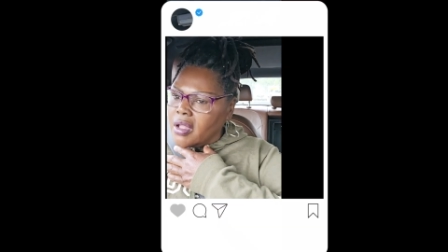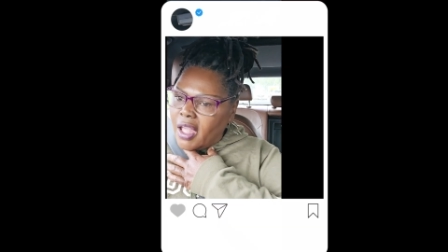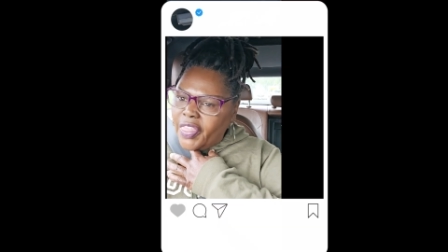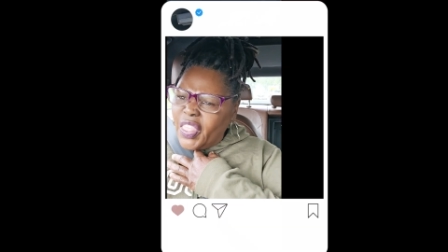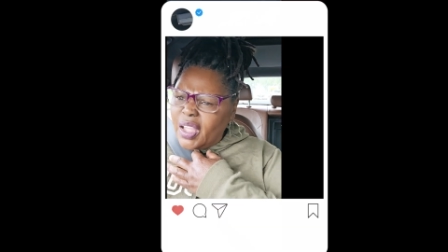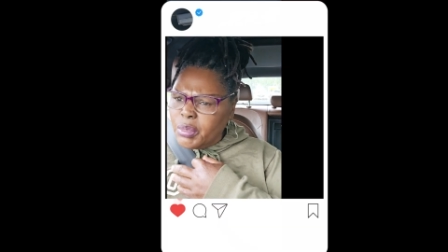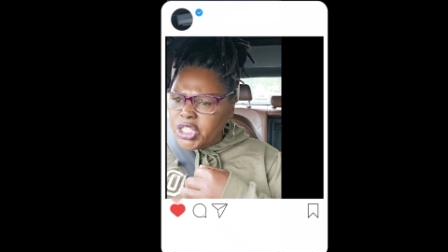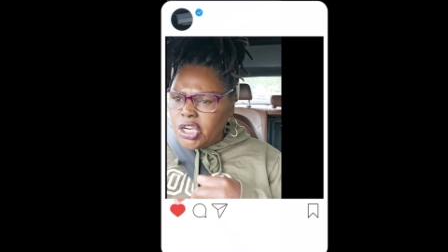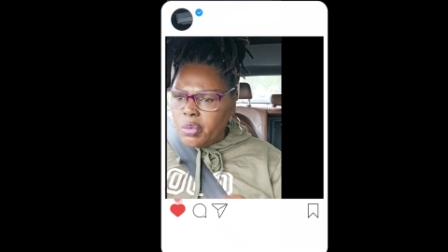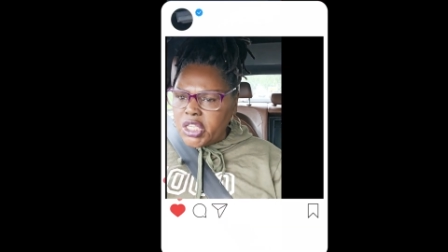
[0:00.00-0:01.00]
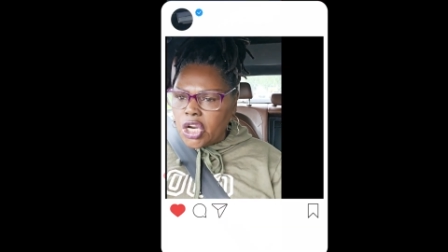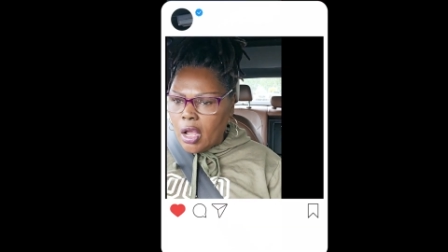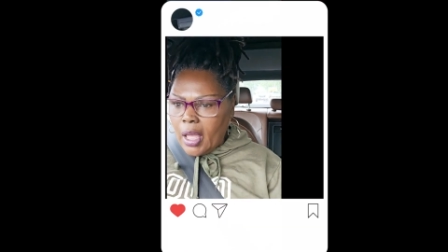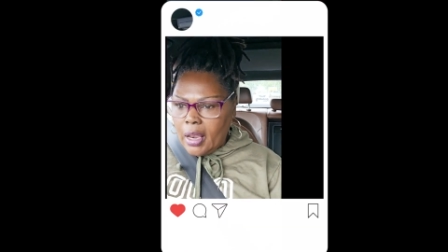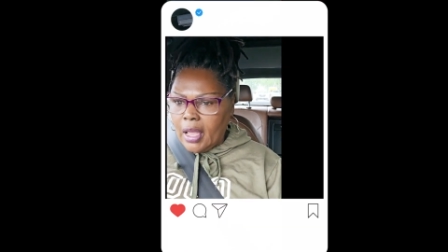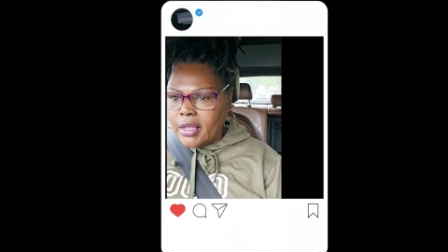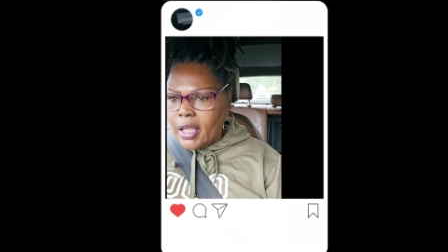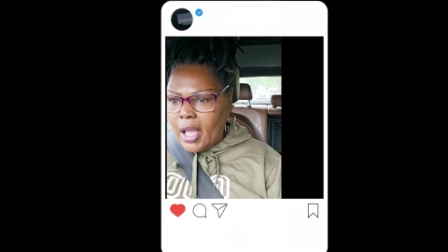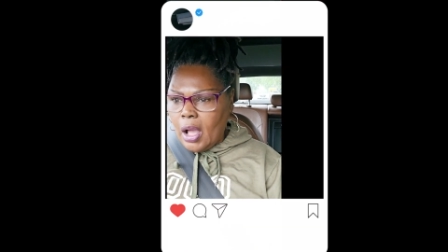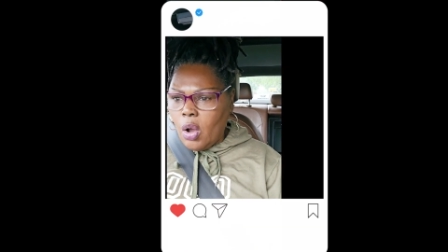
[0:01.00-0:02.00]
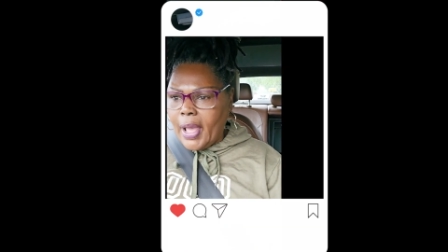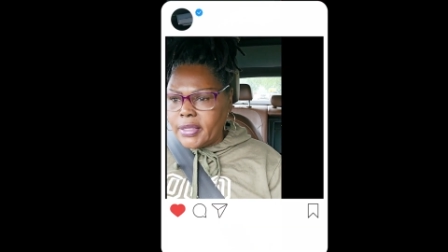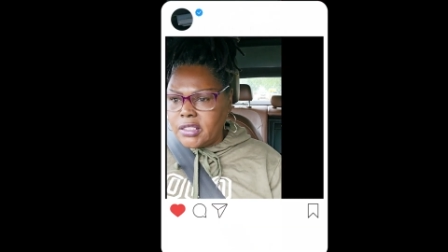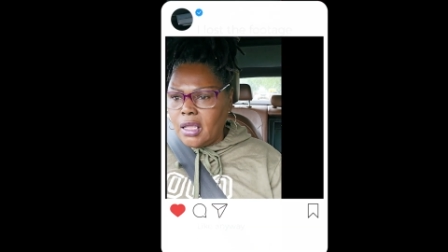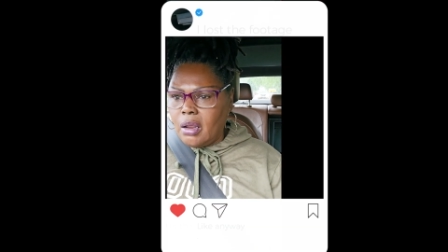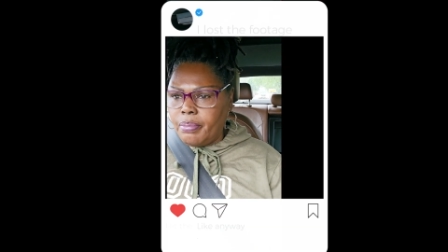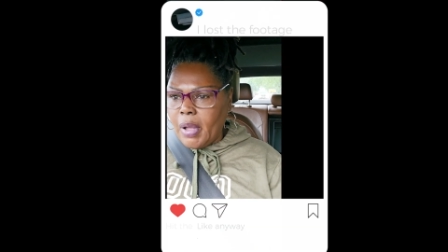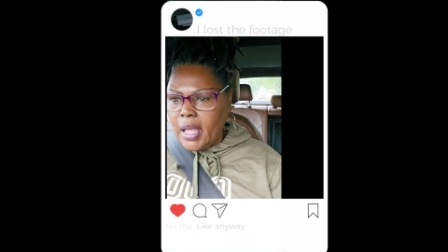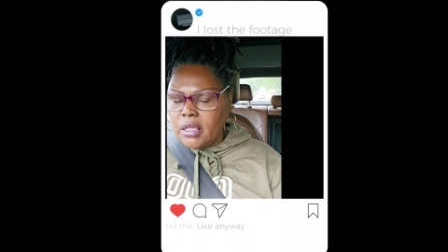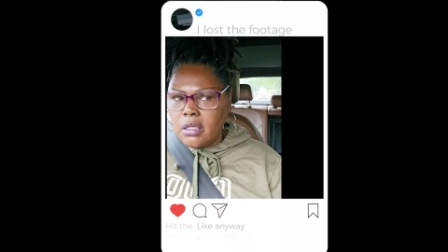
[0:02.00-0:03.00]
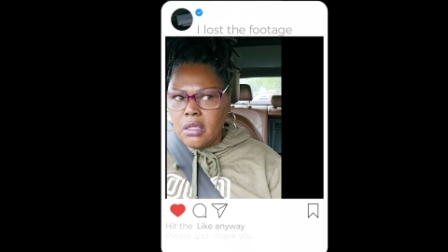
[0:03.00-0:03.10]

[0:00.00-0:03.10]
I think I'm going to share with y'all how I, how I set up my